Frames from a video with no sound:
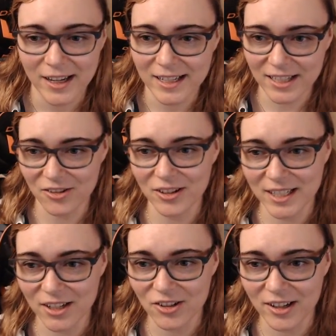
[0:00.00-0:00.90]

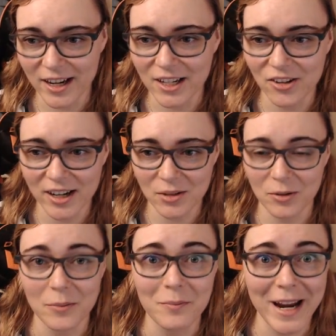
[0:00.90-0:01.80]
etc., and you guys
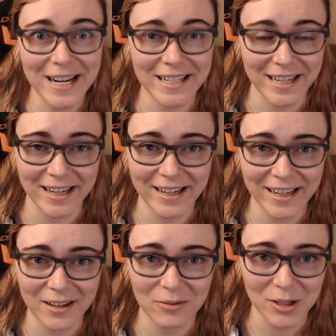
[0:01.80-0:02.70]
were
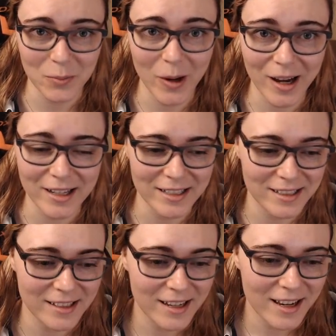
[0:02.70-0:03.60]
amazing in
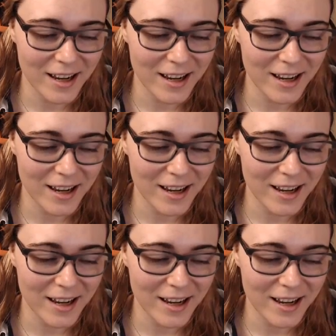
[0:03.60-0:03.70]
response.